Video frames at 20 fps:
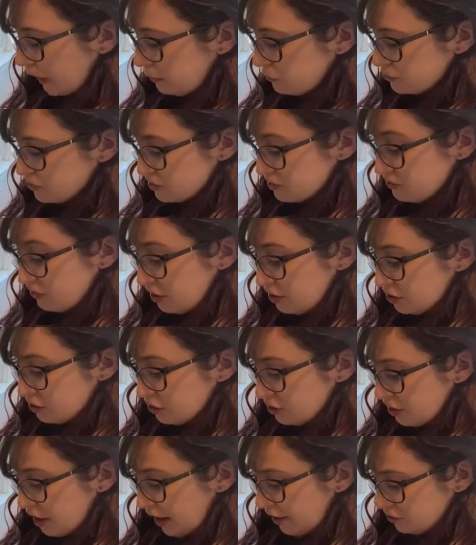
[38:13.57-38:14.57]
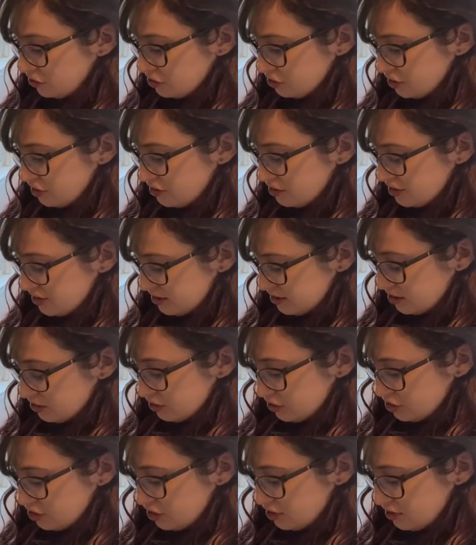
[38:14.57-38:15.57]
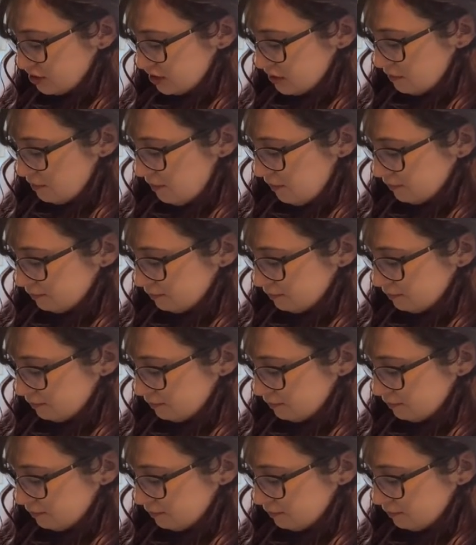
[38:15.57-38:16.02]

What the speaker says: This is very good, actually. This is delicious.